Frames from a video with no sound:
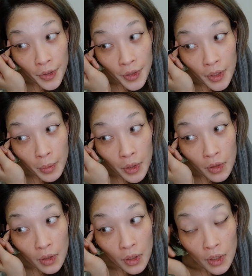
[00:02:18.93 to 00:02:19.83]

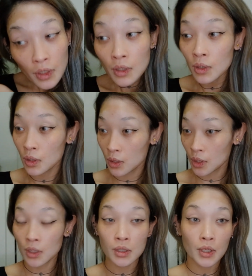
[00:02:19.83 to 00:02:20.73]
similar
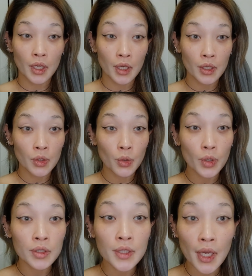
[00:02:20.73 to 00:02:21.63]
angle
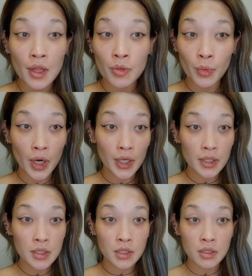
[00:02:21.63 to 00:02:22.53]
and
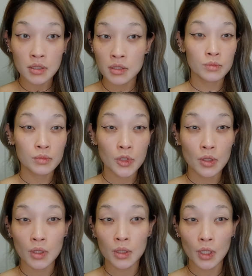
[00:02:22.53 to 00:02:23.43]
lengthwise. I
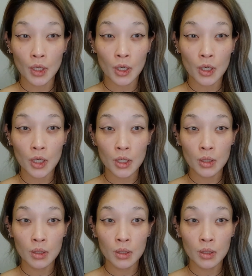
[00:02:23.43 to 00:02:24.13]
think they are.